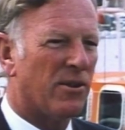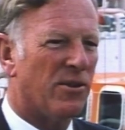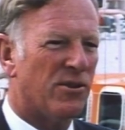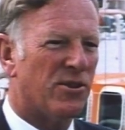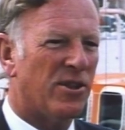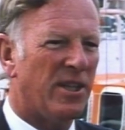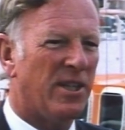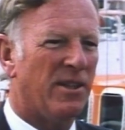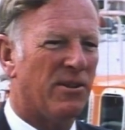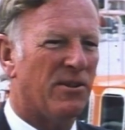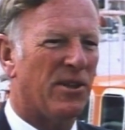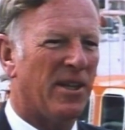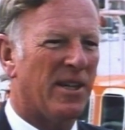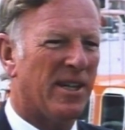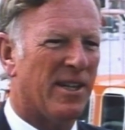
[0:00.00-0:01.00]
and see
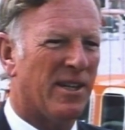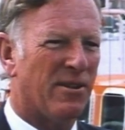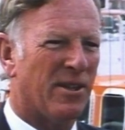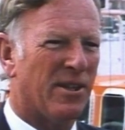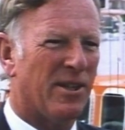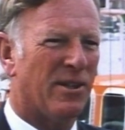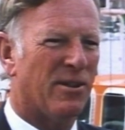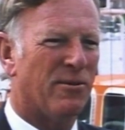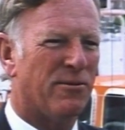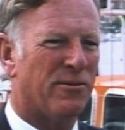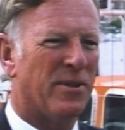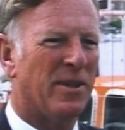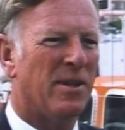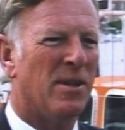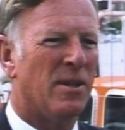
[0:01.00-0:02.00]
the air of
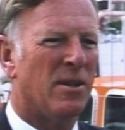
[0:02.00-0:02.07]
uh,